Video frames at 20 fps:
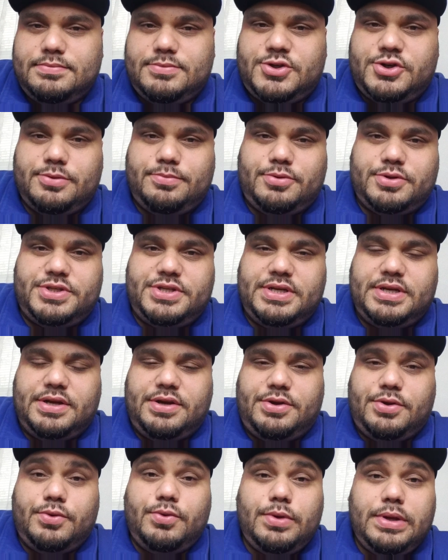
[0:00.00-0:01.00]
Triple G to
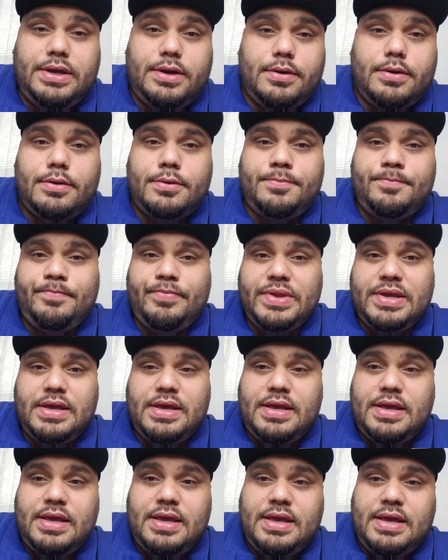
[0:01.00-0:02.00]
do here,
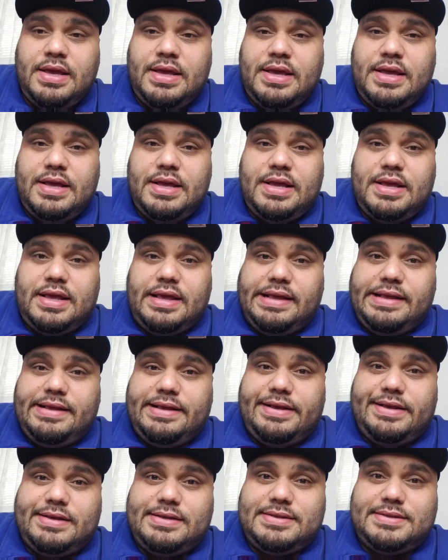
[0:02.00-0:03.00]

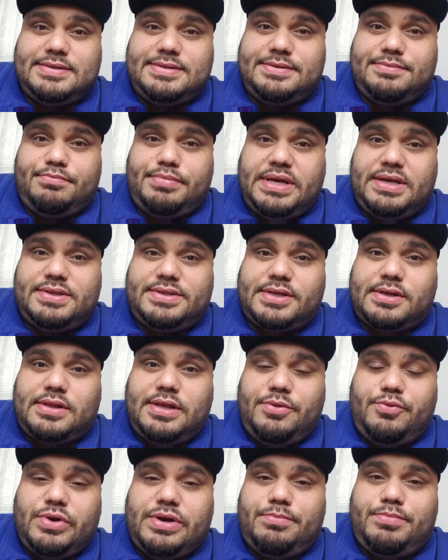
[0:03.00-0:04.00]
is
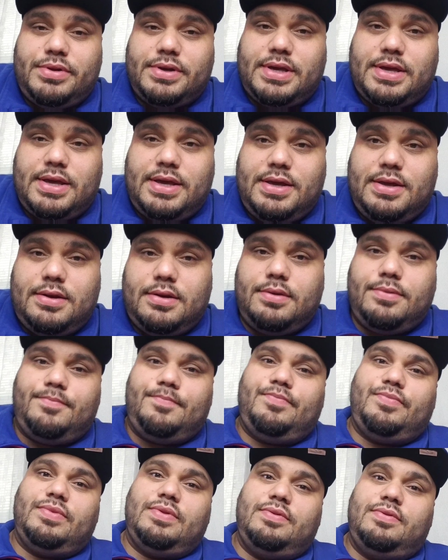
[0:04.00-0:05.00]
basically replicate
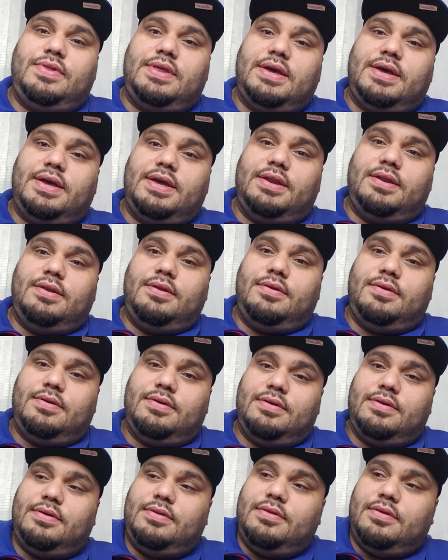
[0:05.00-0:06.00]
that
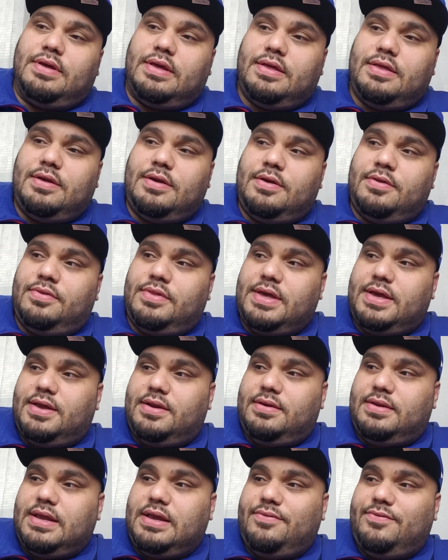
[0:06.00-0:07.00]

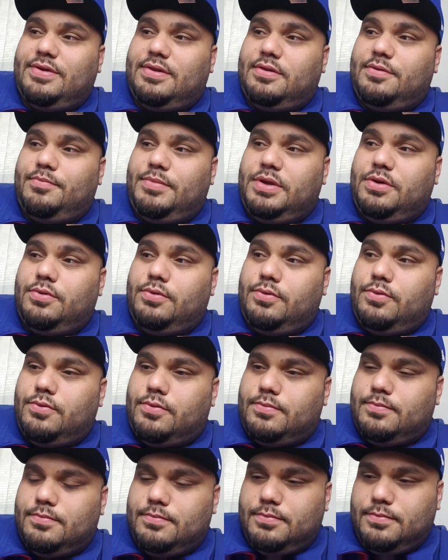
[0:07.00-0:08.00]
David Lemieux
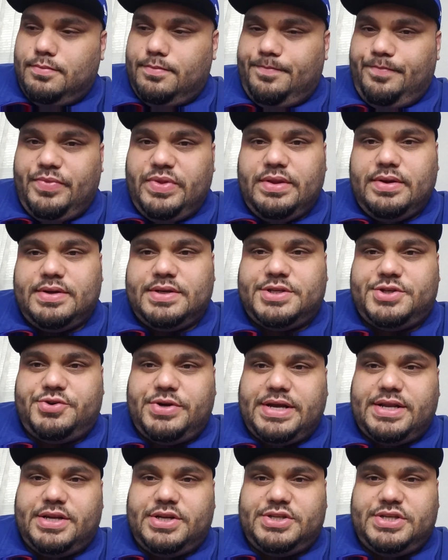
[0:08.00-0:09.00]

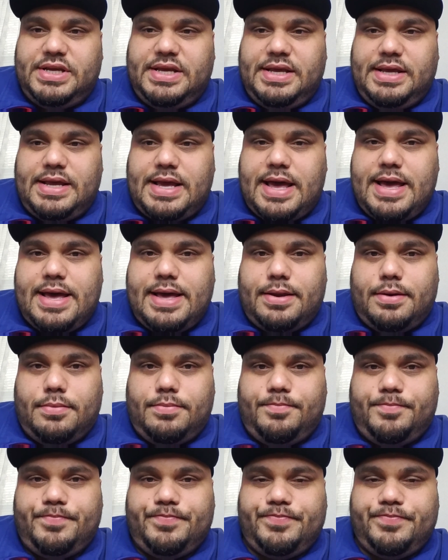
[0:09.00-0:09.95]
strategy he had.